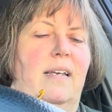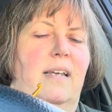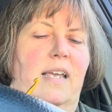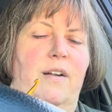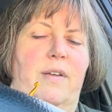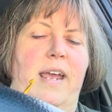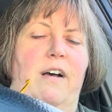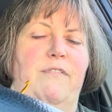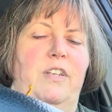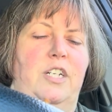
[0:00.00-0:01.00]
It'll
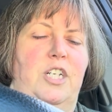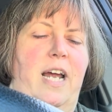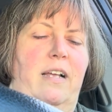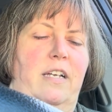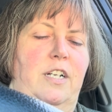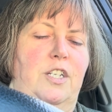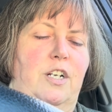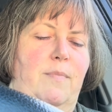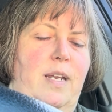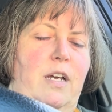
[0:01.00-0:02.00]
count for the challenge.
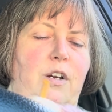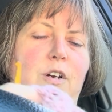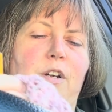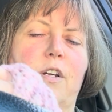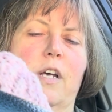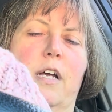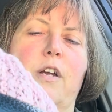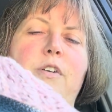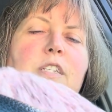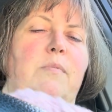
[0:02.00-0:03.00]
It'll be a
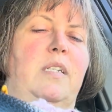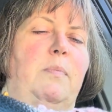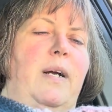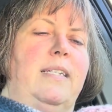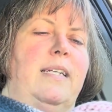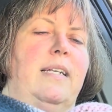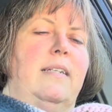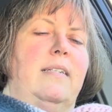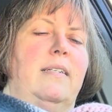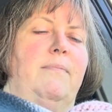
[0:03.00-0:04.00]
Christmas
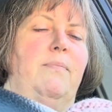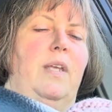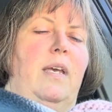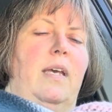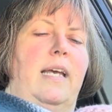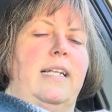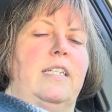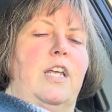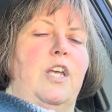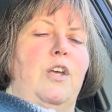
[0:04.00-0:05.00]
present. It's
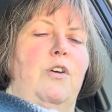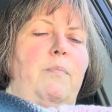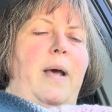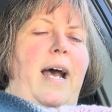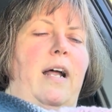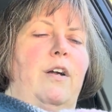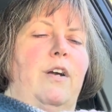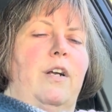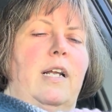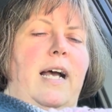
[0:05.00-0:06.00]
a cute
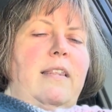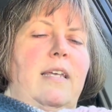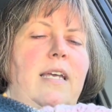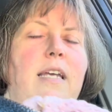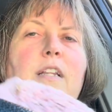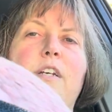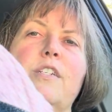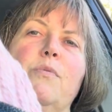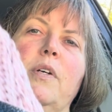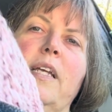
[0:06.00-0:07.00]
pattern. I think it
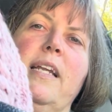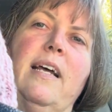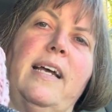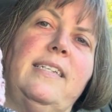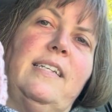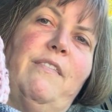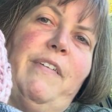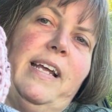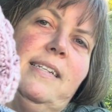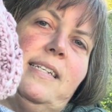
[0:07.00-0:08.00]
looks really nice and
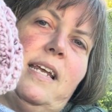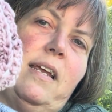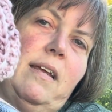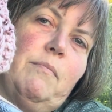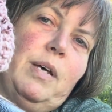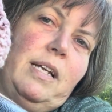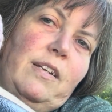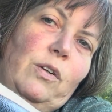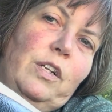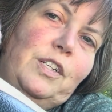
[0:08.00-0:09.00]
fancy, but
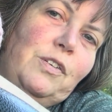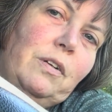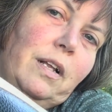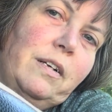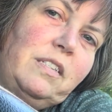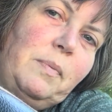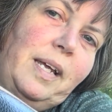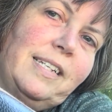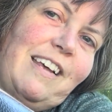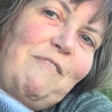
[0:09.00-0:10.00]
don't look too close
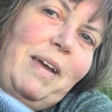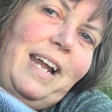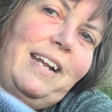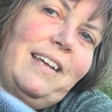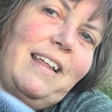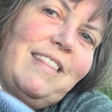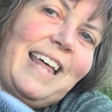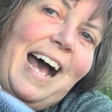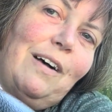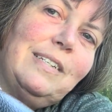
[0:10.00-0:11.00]
because I've made
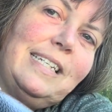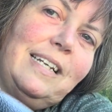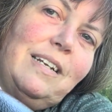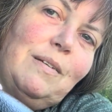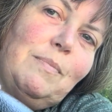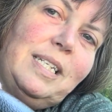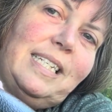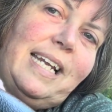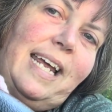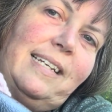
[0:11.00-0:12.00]
1,000
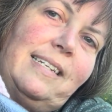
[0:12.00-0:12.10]
mistakes